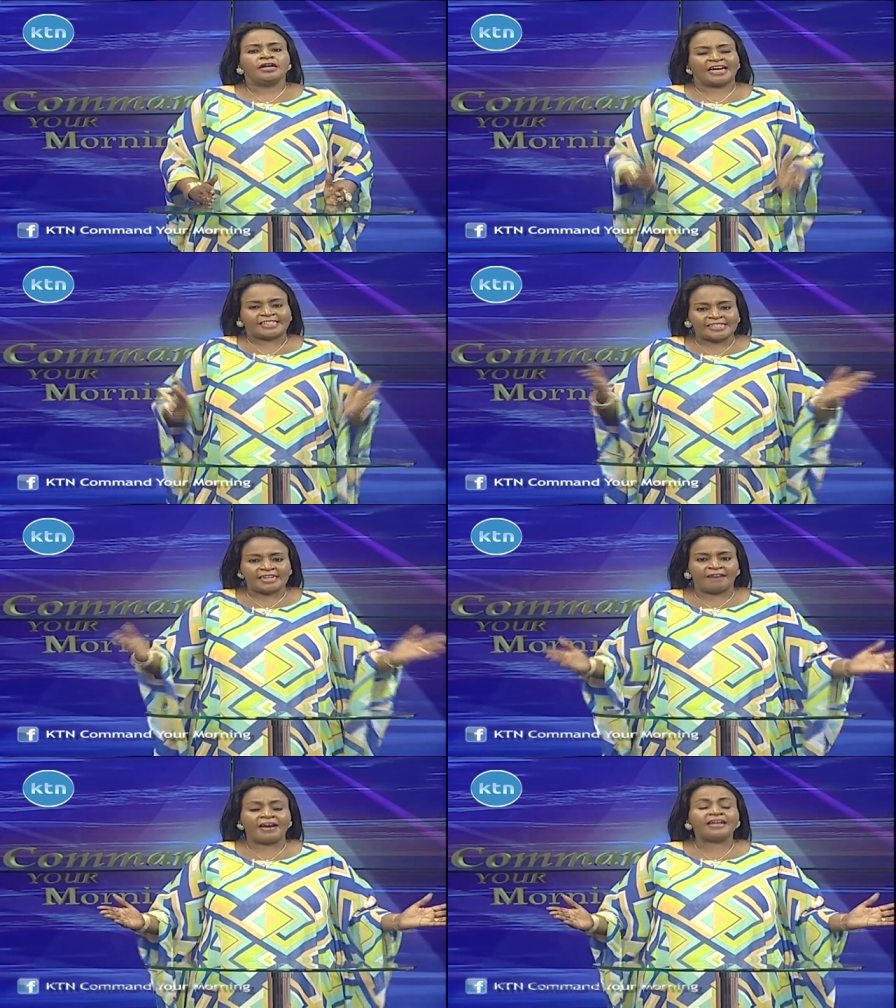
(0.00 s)

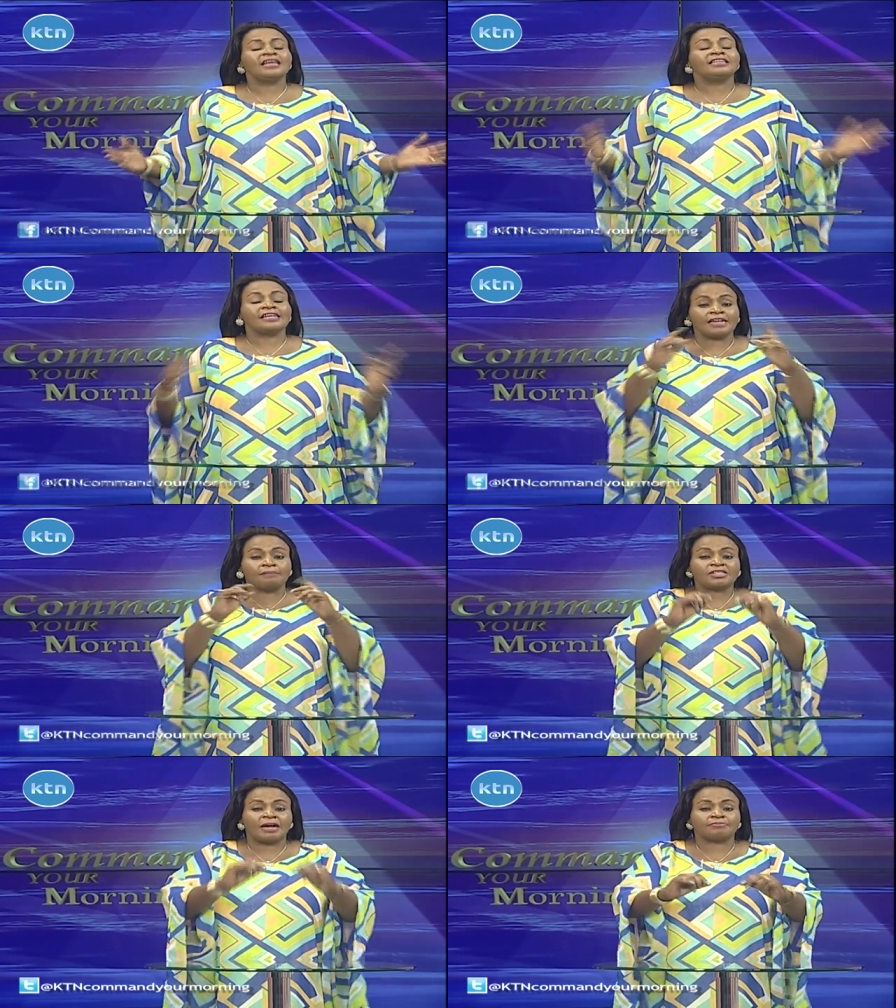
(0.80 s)
37 in the
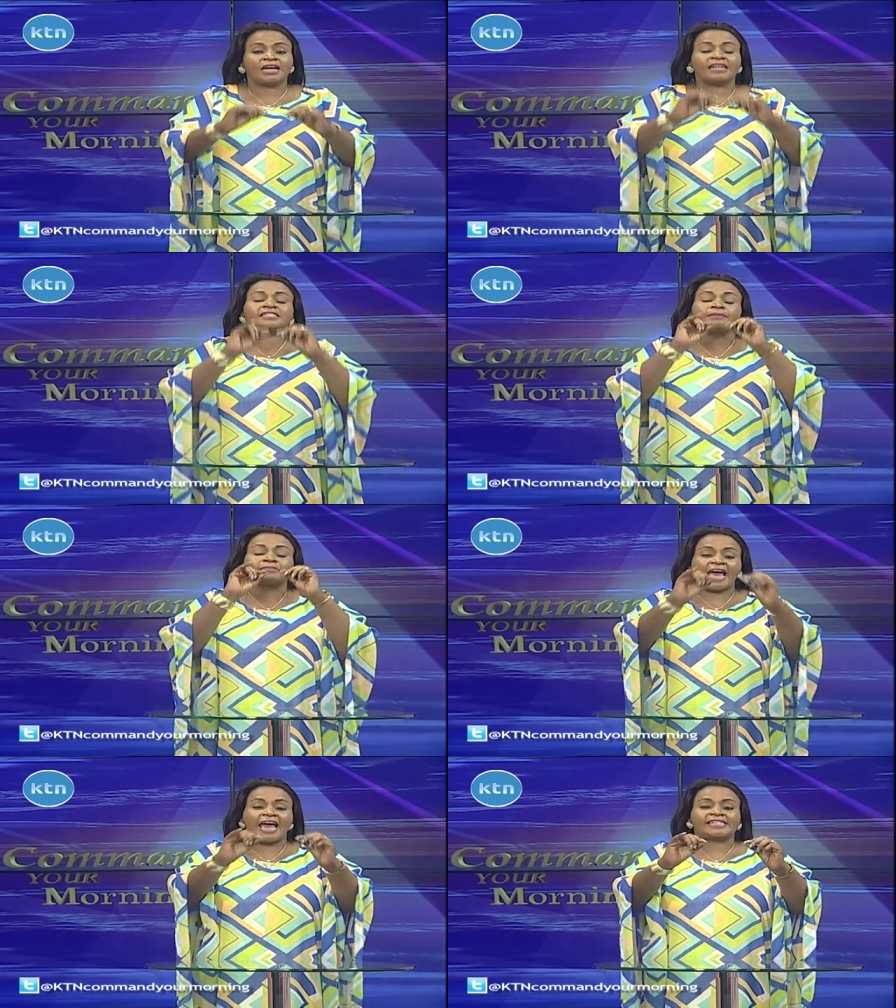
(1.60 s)
same chapter,
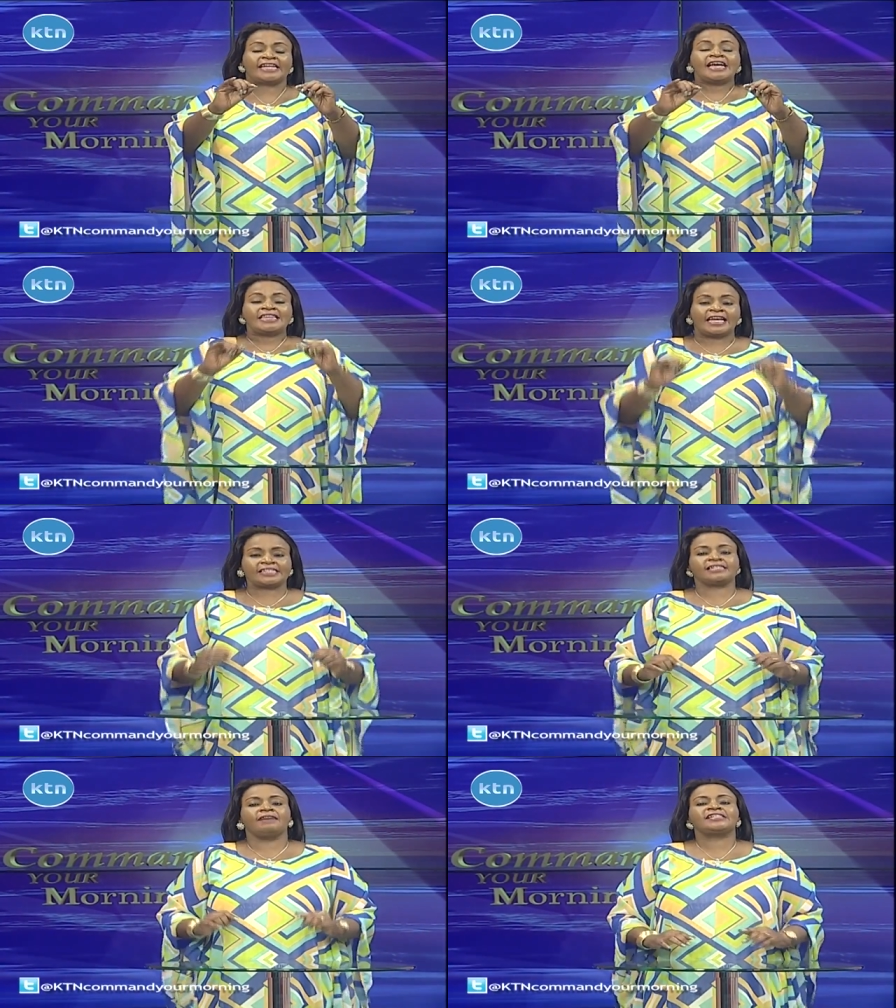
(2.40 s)
chapter 8,
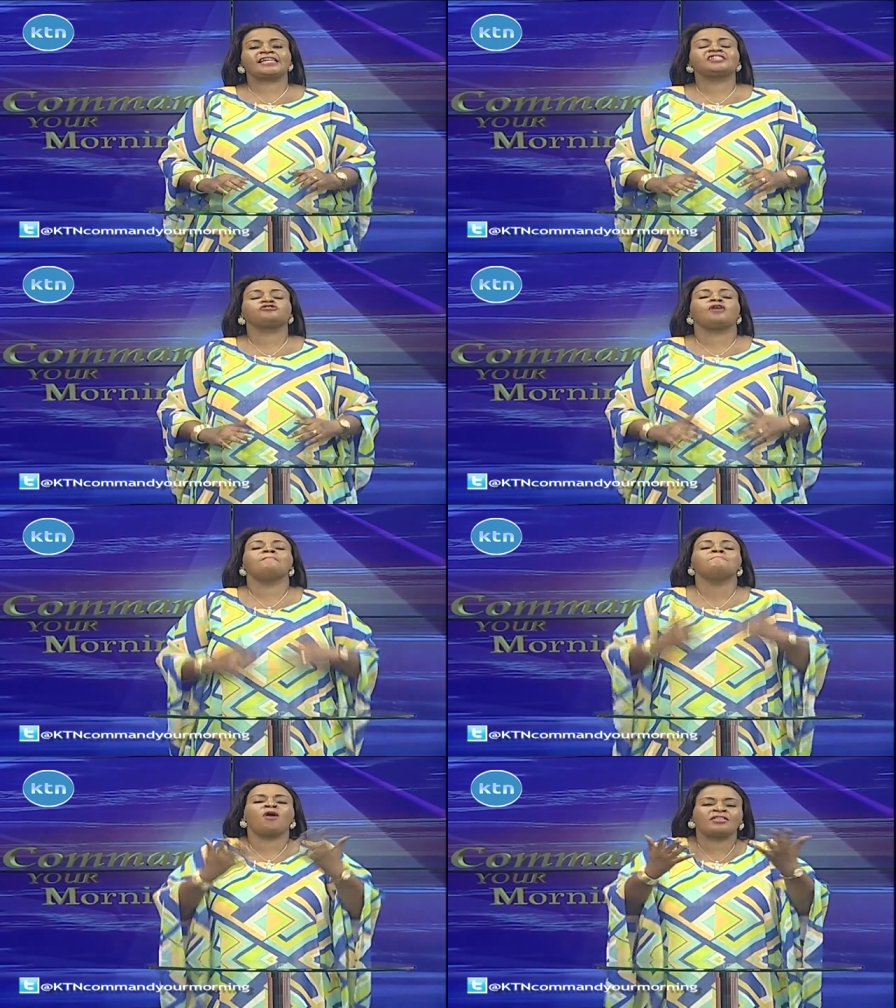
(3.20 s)
37 says, You
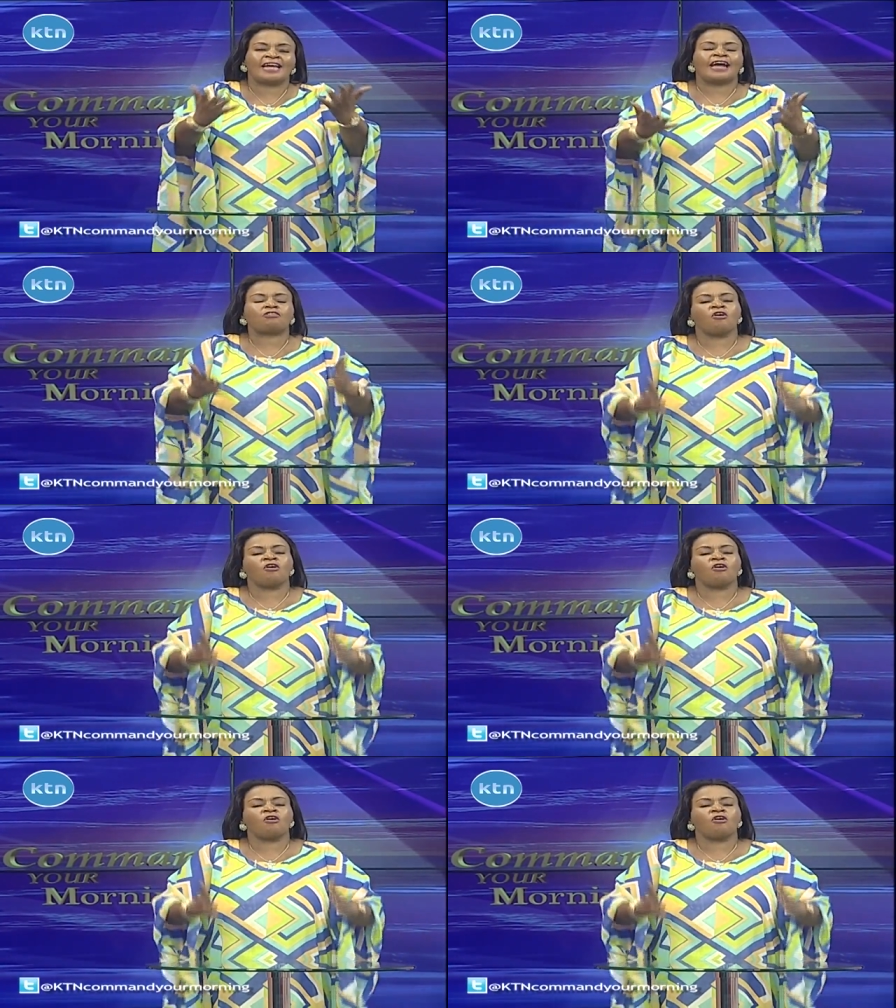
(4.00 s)
are more than a